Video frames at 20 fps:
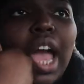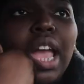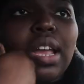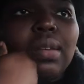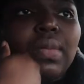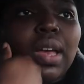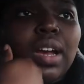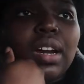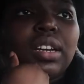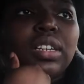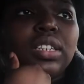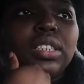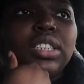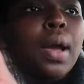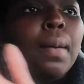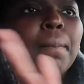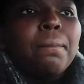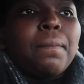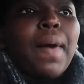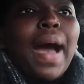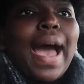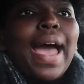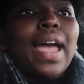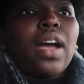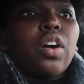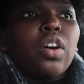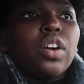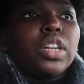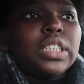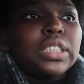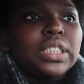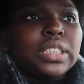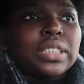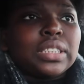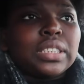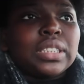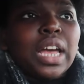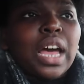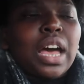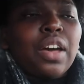I am not gonna buy all these
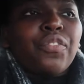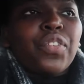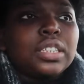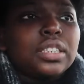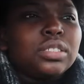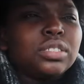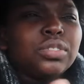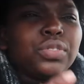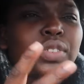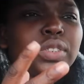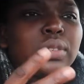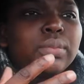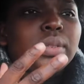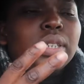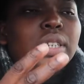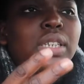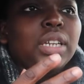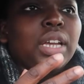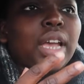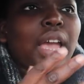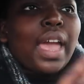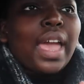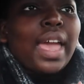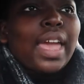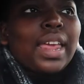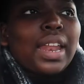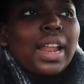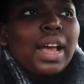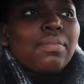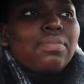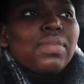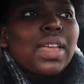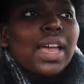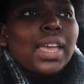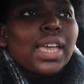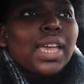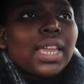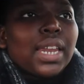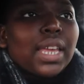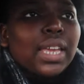stuff, you feel me? And I'm
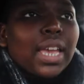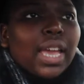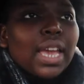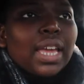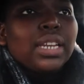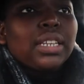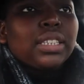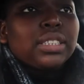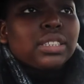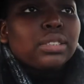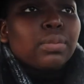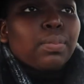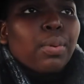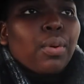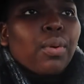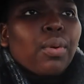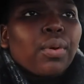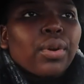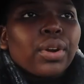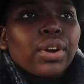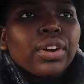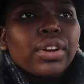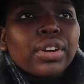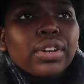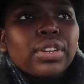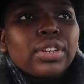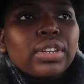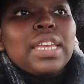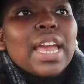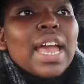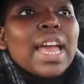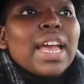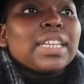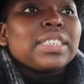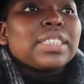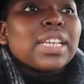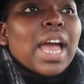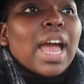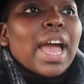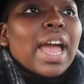not getting any support.
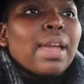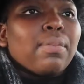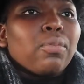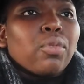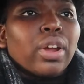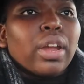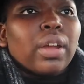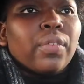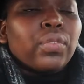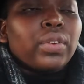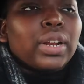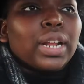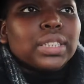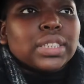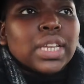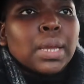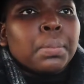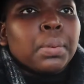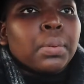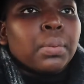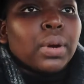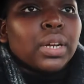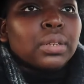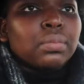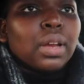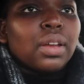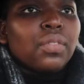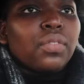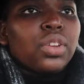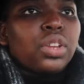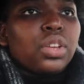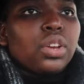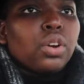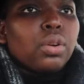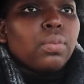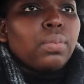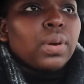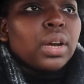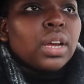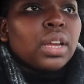Yes, I'm grateful that 10 people watch my
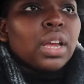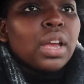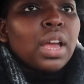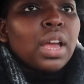video, but